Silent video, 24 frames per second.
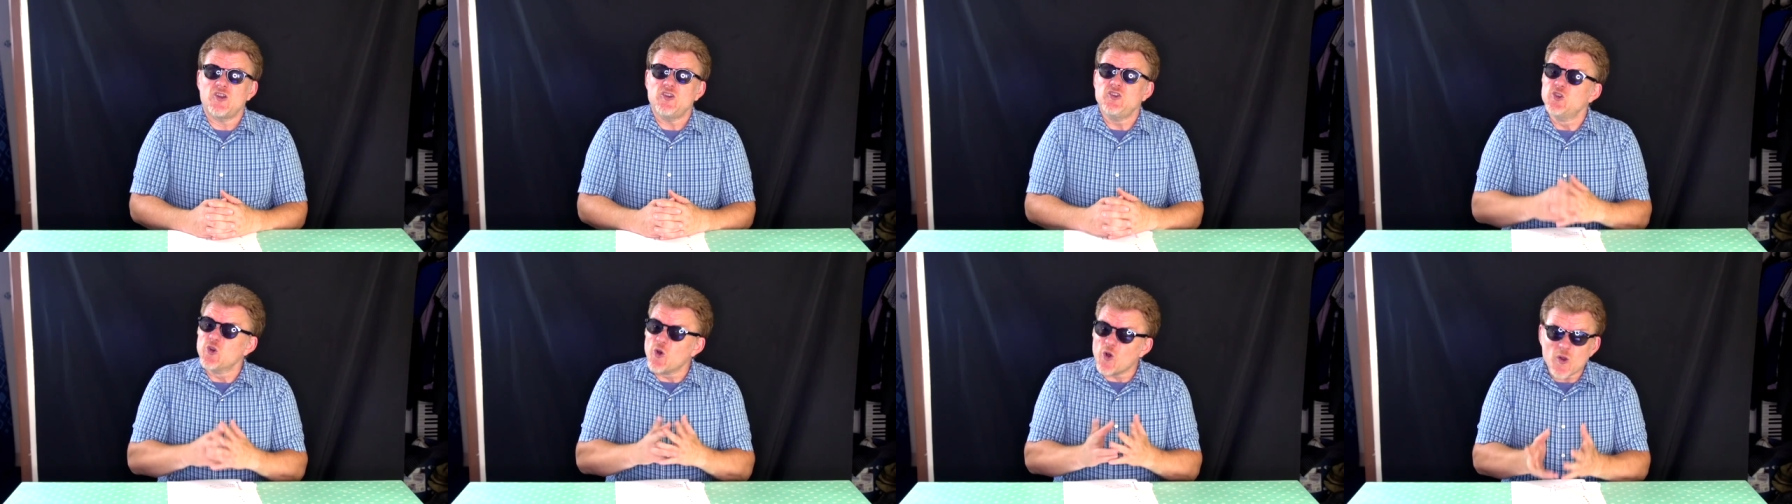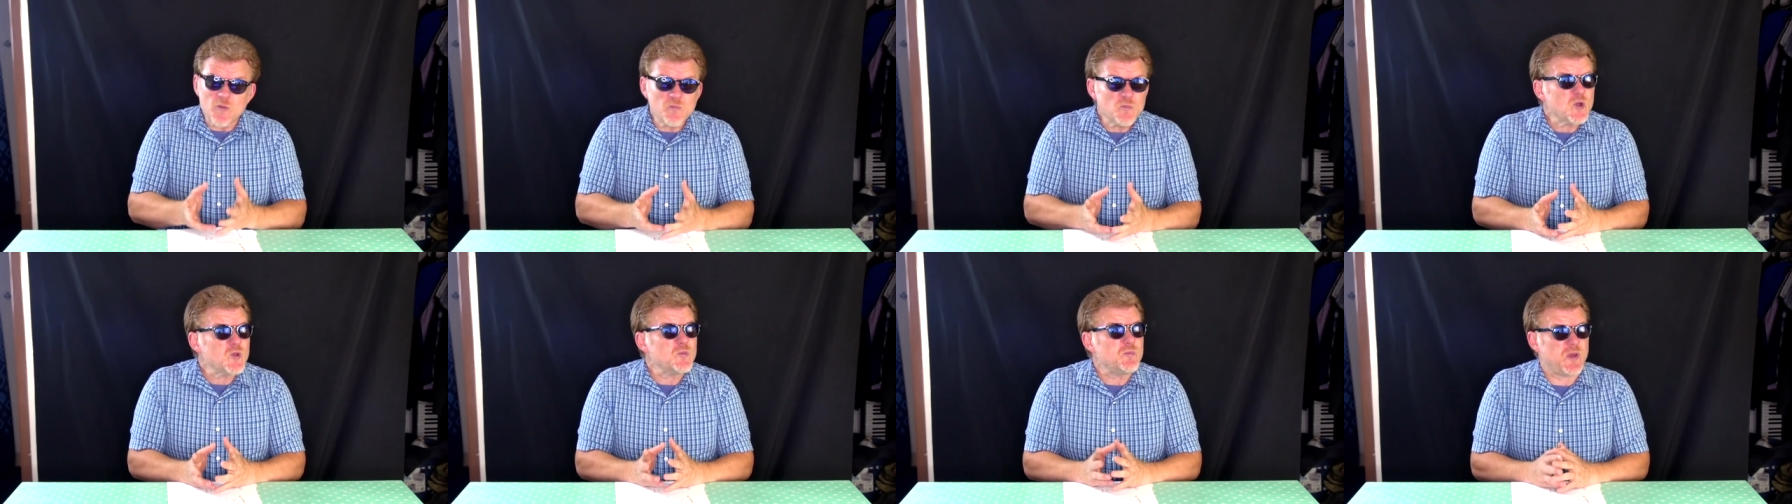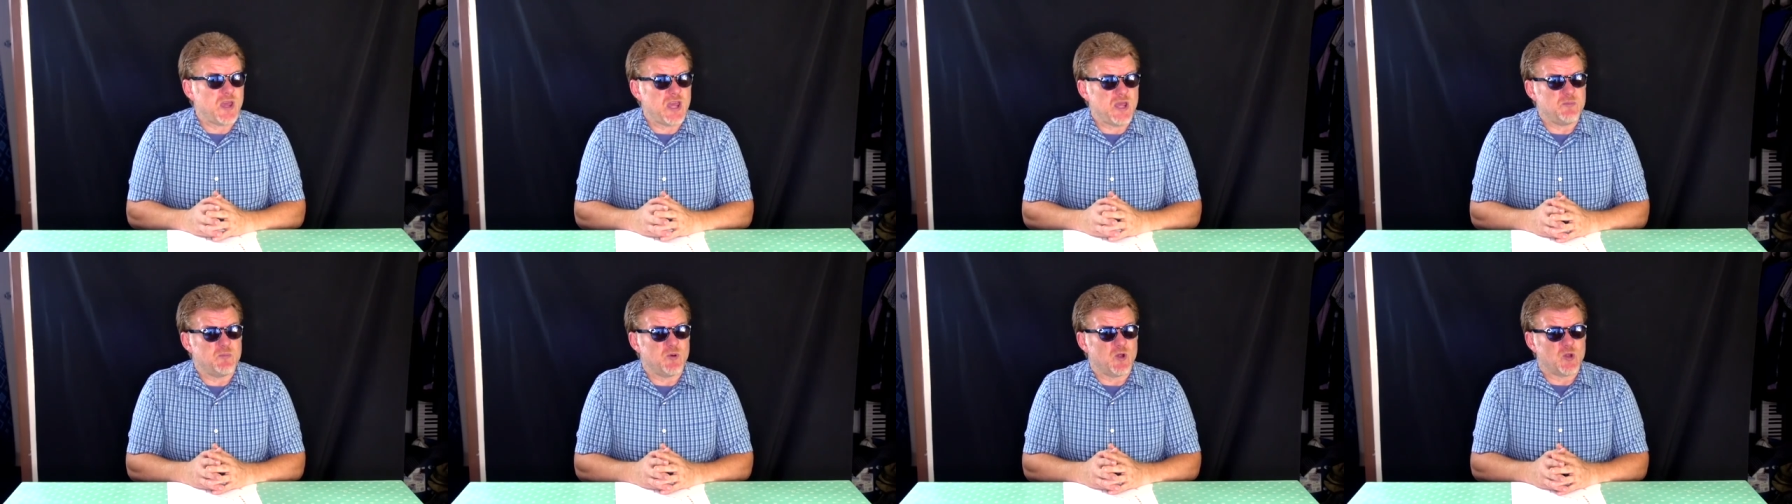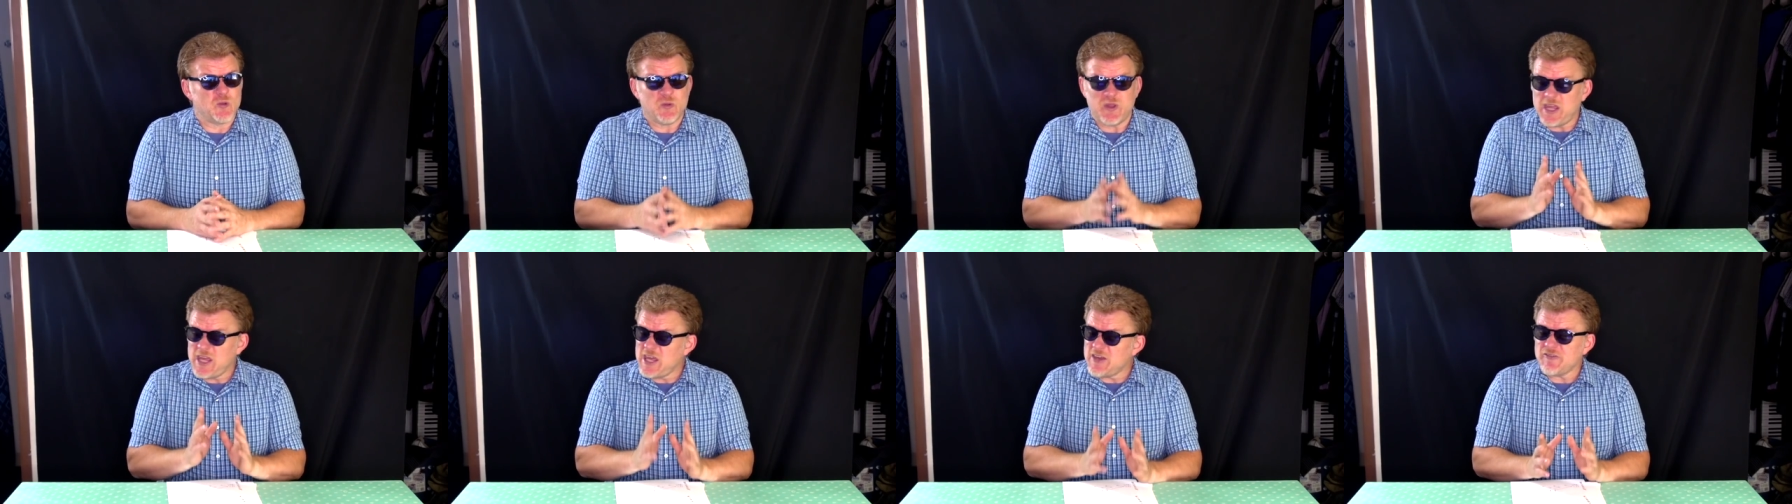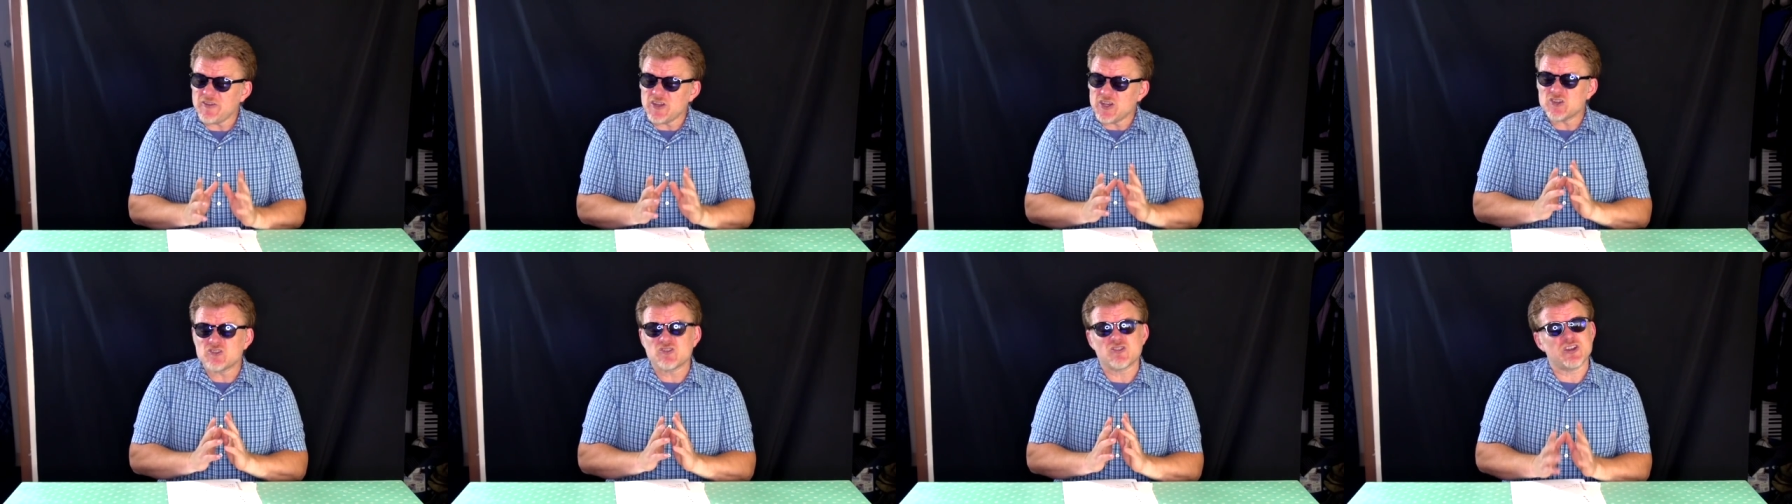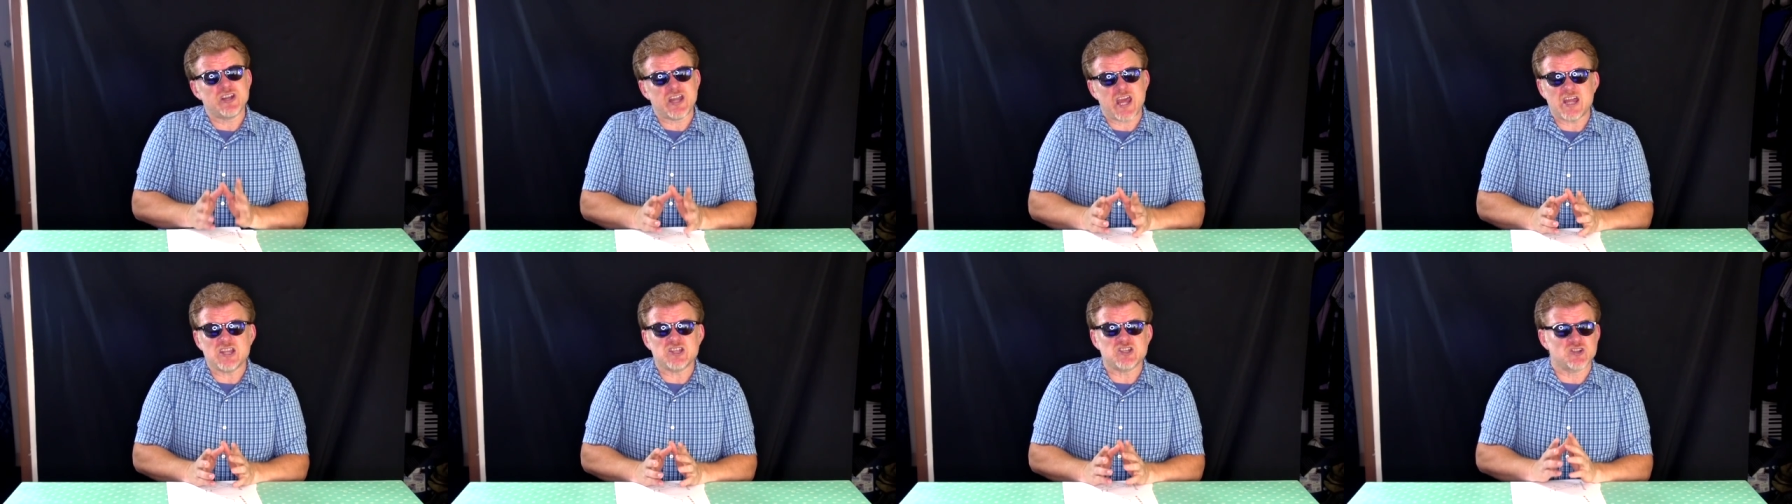Normal people, even
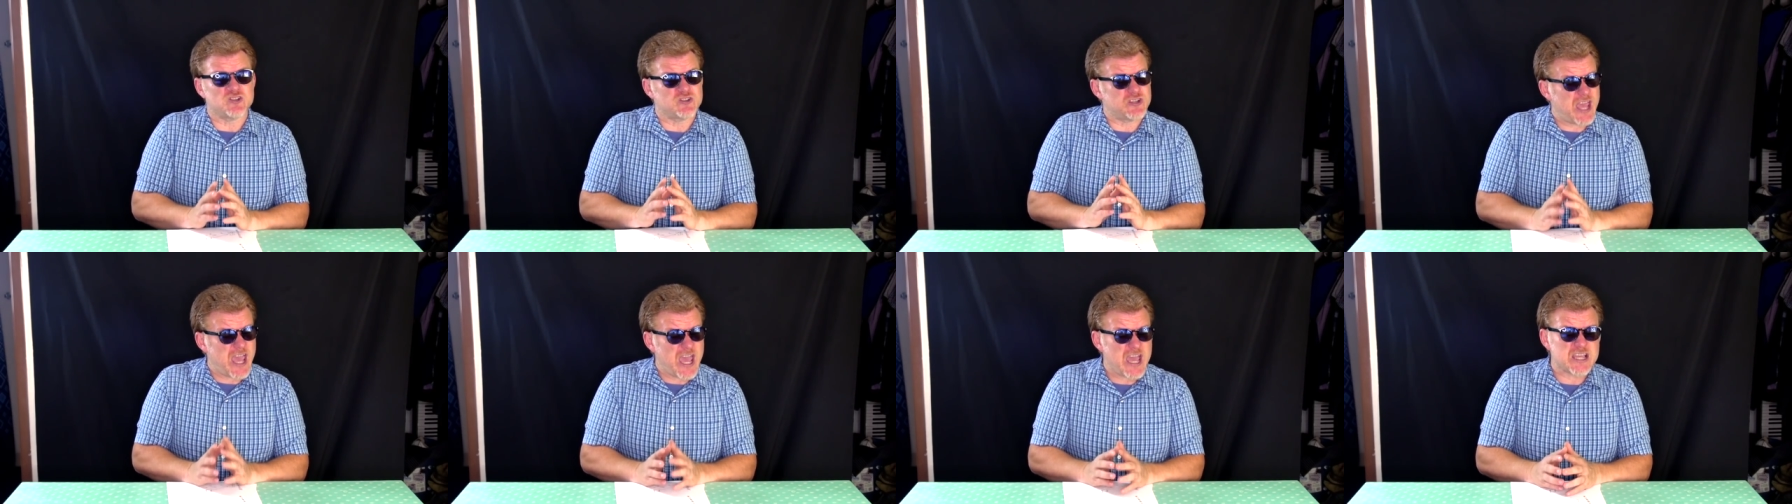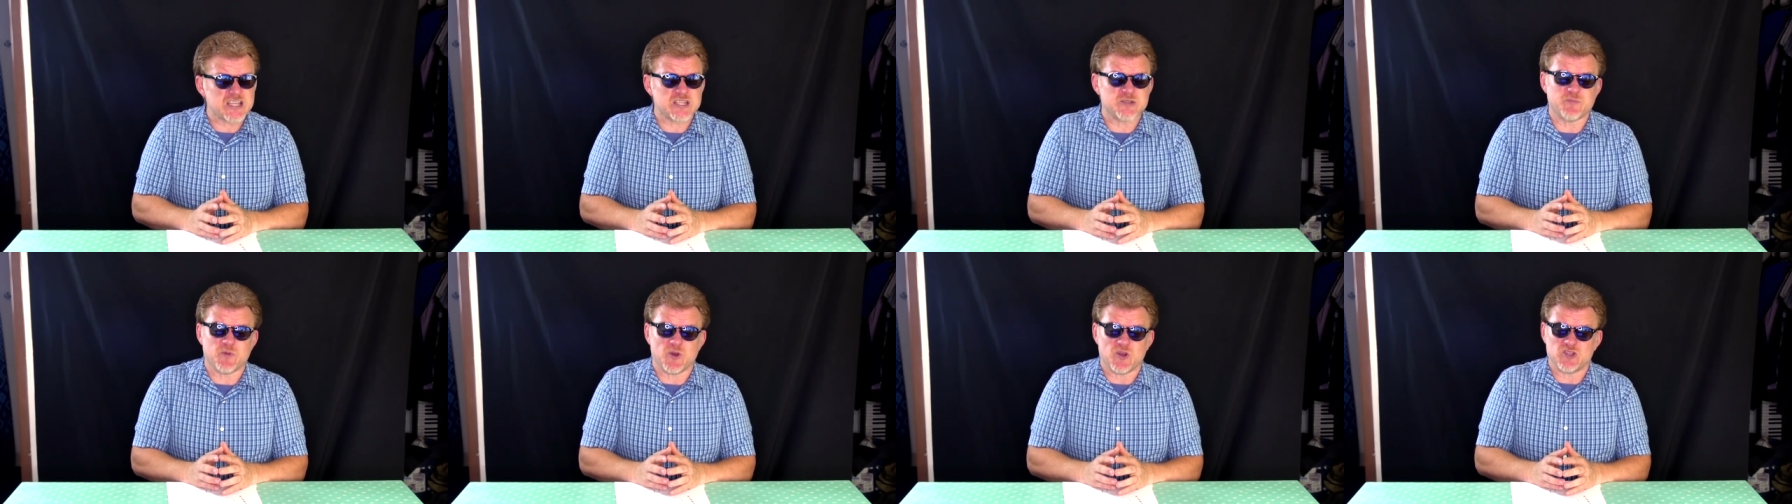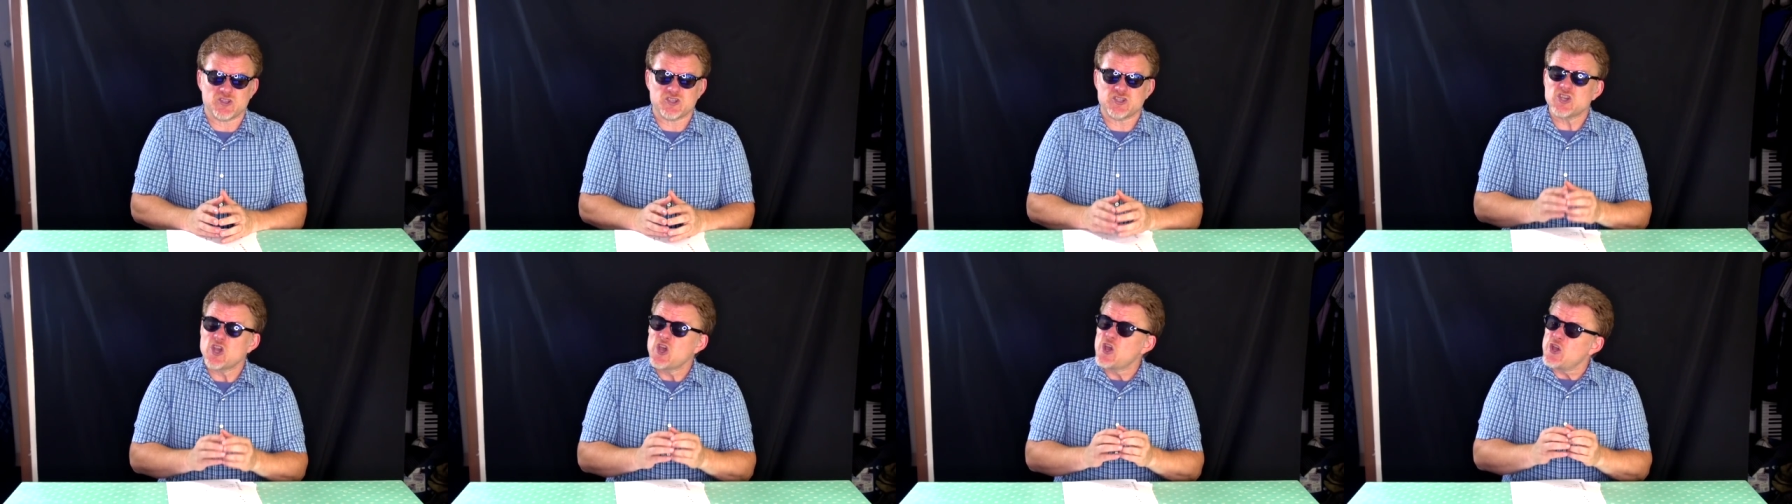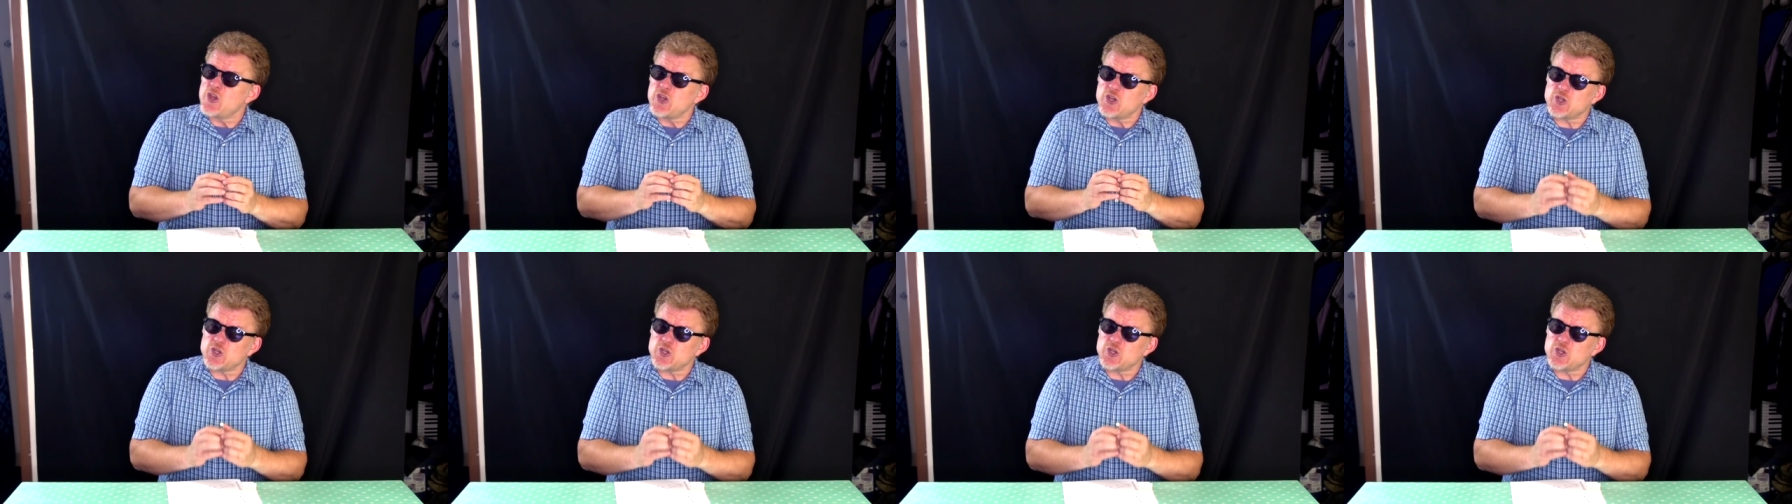credentialed experts,